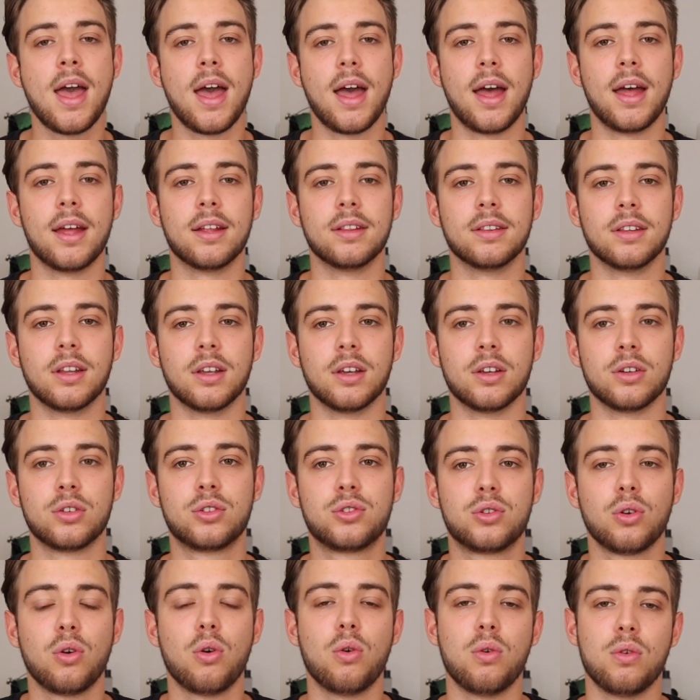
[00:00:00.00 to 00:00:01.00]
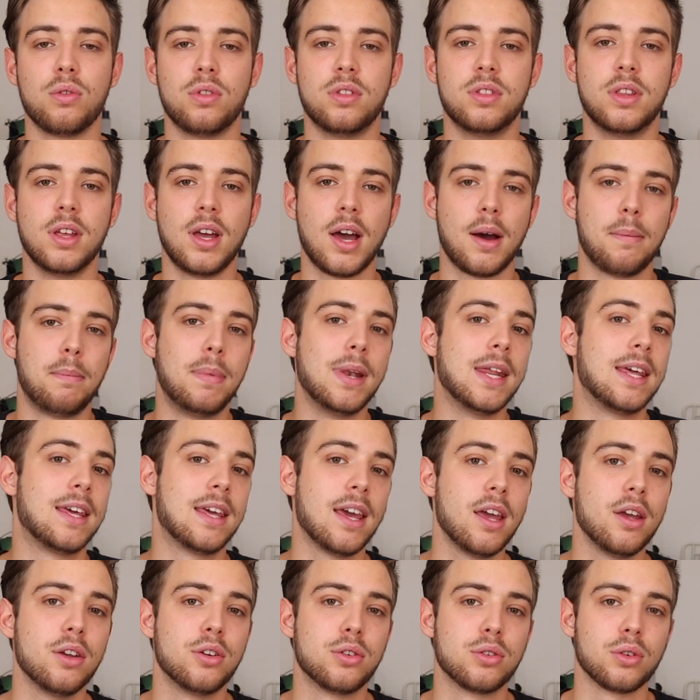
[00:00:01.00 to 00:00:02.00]
And so the
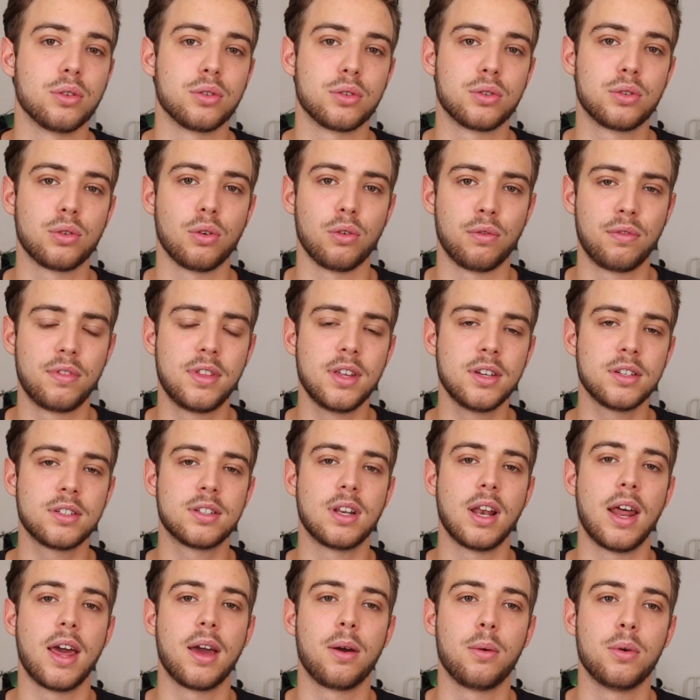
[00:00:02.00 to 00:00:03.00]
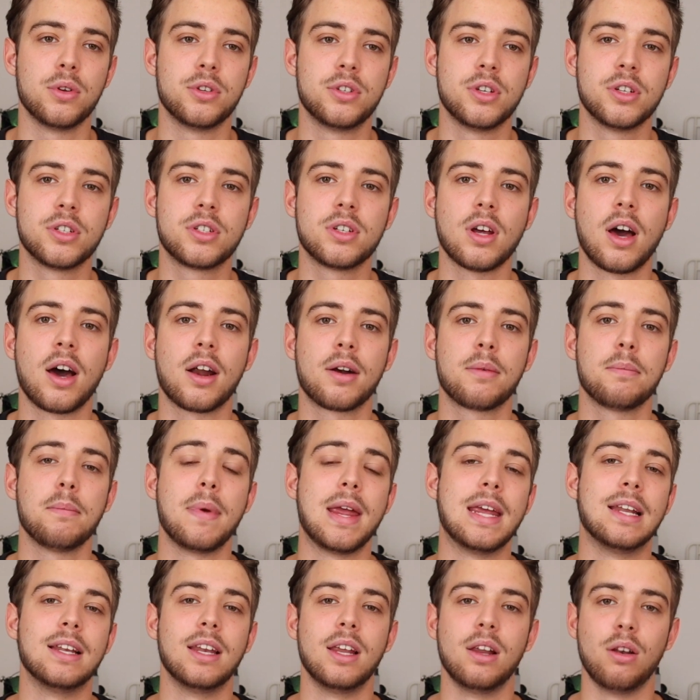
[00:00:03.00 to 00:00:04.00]
applications of these languages are
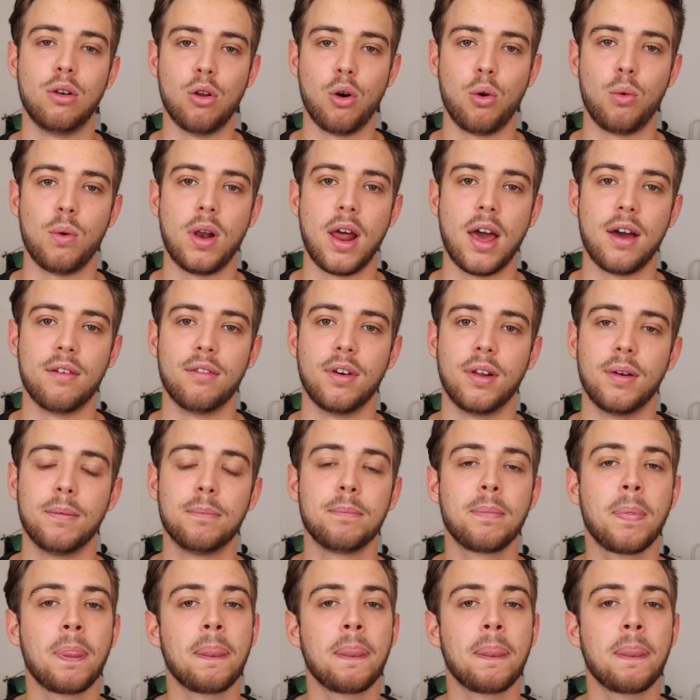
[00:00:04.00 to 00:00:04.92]
mainly low level.